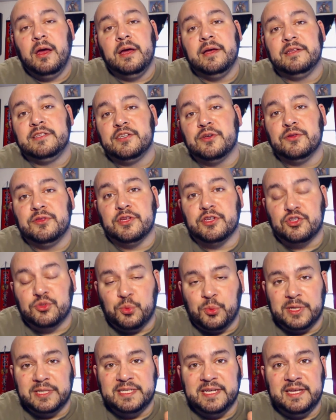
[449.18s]
until the
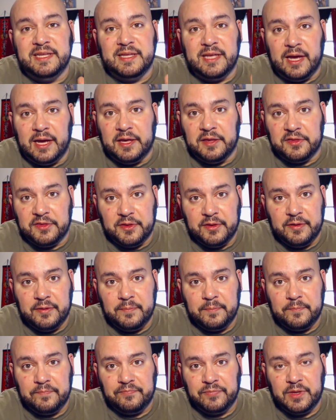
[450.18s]
29th,
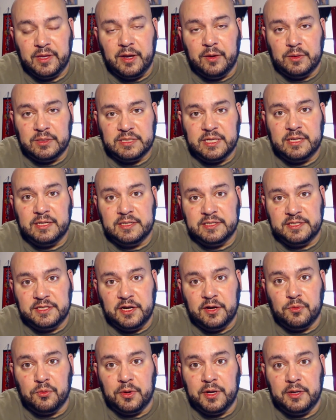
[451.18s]
I was on the
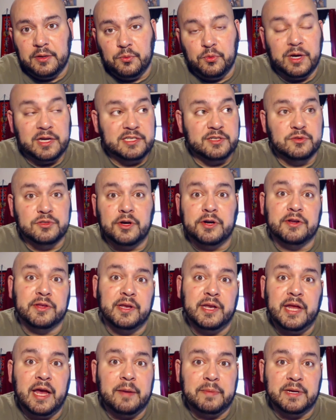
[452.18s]
steroid. Well, actually, it was longer
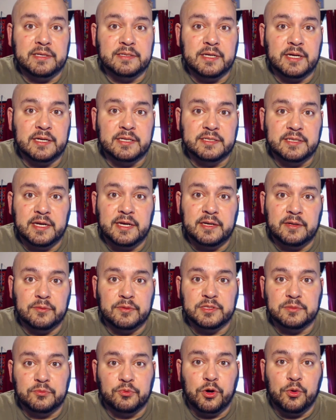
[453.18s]
than that because, like I said, it
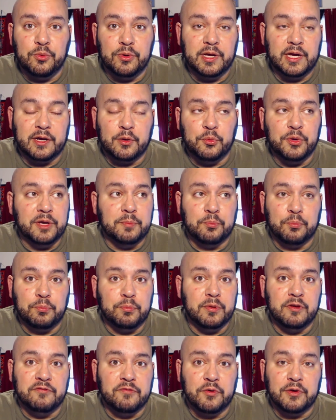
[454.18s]
was like a week
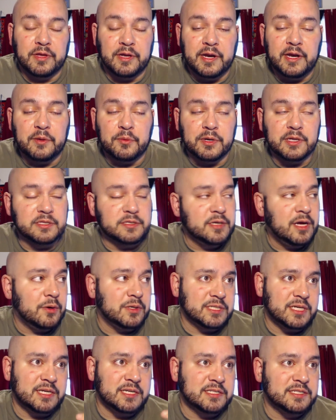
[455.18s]
before then anyways. I
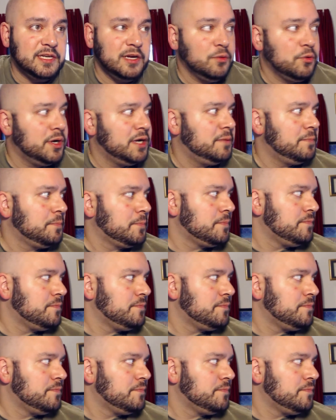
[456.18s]
was on the steroid.